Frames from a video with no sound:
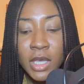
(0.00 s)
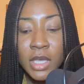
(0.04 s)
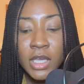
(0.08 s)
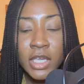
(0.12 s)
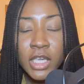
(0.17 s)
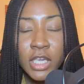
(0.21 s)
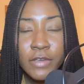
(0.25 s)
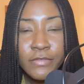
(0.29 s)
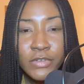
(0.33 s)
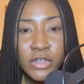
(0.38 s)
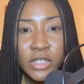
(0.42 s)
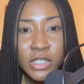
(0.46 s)

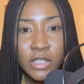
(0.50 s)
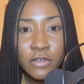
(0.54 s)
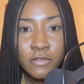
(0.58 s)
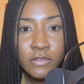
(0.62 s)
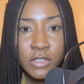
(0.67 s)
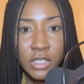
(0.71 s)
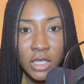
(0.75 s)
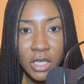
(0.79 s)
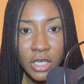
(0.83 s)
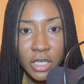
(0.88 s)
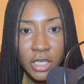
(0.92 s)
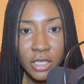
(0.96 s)
Give yourself
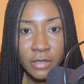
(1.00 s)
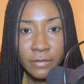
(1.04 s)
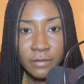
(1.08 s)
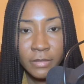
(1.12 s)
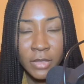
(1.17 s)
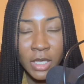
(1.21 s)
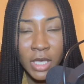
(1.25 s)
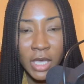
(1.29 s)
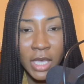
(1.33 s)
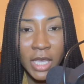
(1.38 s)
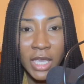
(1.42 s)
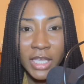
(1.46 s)
time
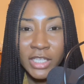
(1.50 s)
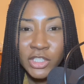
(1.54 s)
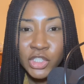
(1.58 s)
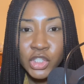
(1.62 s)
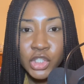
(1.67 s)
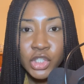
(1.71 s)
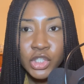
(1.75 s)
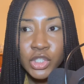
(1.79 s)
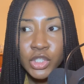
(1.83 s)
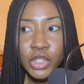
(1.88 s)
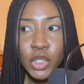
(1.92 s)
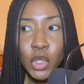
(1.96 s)
and
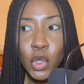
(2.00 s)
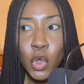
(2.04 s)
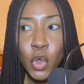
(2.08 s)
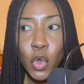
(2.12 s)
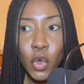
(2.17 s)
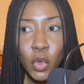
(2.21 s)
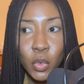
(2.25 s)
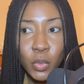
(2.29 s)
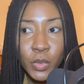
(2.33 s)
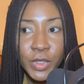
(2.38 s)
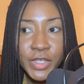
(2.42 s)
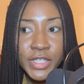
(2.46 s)
just
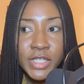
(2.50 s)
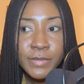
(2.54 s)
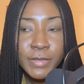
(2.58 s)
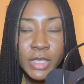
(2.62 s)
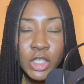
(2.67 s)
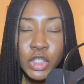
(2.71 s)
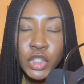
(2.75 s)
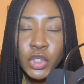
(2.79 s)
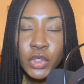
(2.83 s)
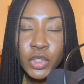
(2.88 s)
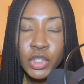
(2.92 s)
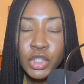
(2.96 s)
always make
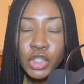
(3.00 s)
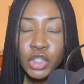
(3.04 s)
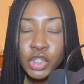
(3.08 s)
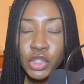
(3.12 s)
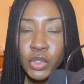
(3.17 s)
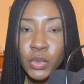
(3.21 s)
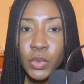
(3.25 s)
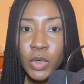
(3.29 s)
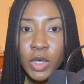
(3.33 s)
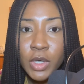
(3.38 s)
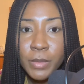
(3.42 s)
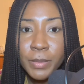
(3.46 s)
sure you show
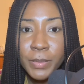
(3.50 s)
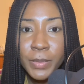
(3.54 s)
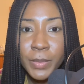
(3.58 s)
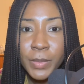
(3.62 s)
up